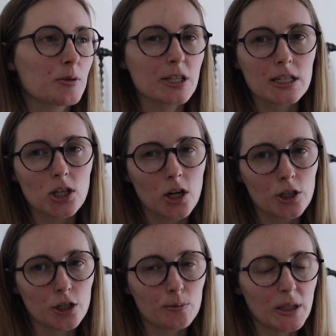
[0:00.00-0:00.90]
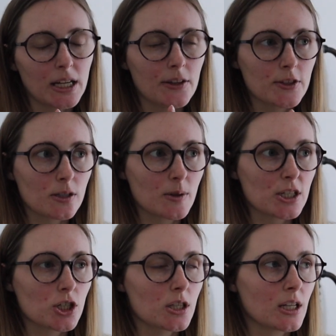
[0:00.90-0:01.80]
I will say it's harder to play on the
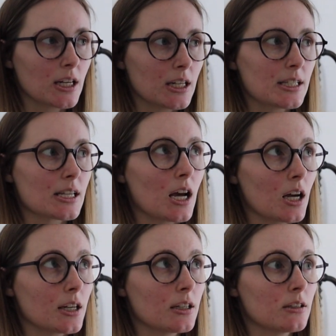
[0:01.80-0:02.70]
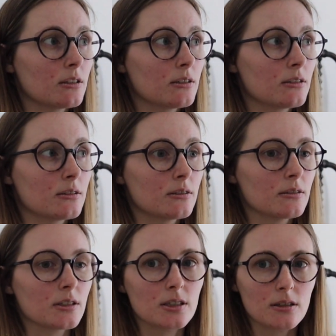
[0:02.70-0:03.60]
Switch than it is on
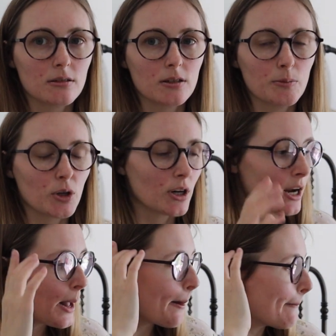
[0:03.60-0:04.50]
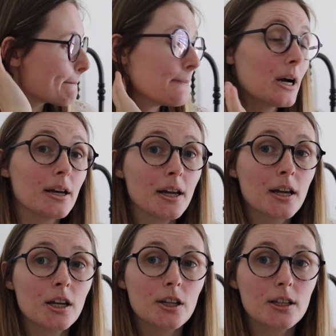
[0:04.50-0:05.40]
the computer, but
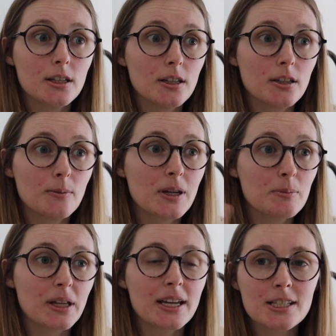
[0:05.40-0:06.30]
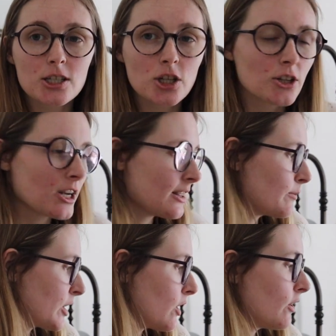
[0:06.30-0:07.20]
we can play against each other, and
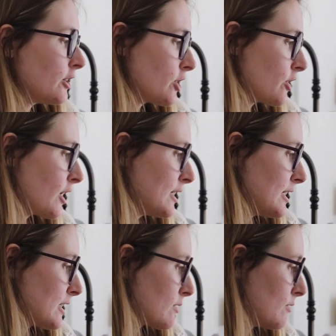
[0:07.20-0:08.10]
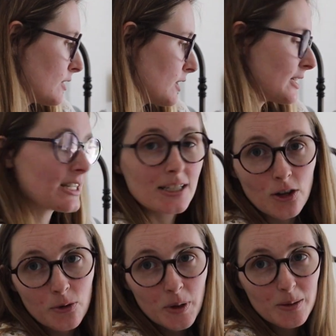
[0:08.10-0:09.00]
then we call each other on Discord because he's
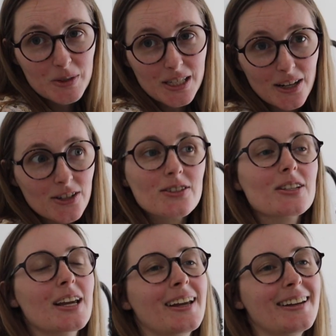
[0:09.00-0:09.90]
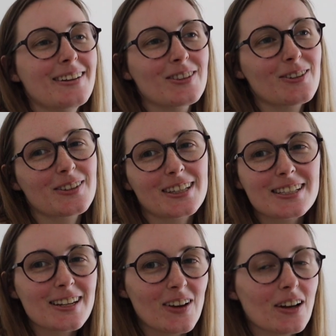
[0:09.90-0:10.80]
all the way upstairs, and even though we're in the
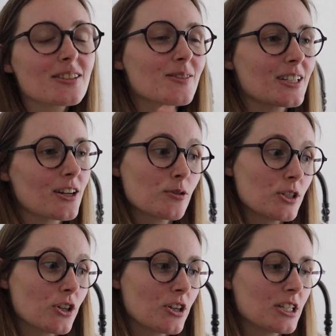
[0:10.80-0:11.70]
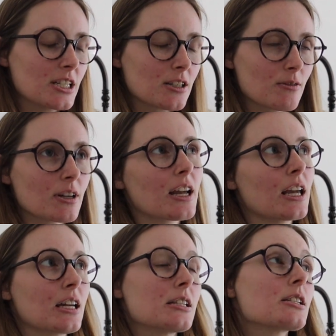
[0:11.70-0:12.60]
same house, we talk to each other on Discord,
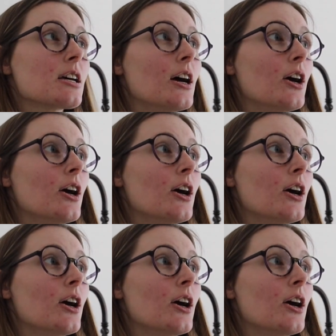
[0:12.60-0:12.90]
and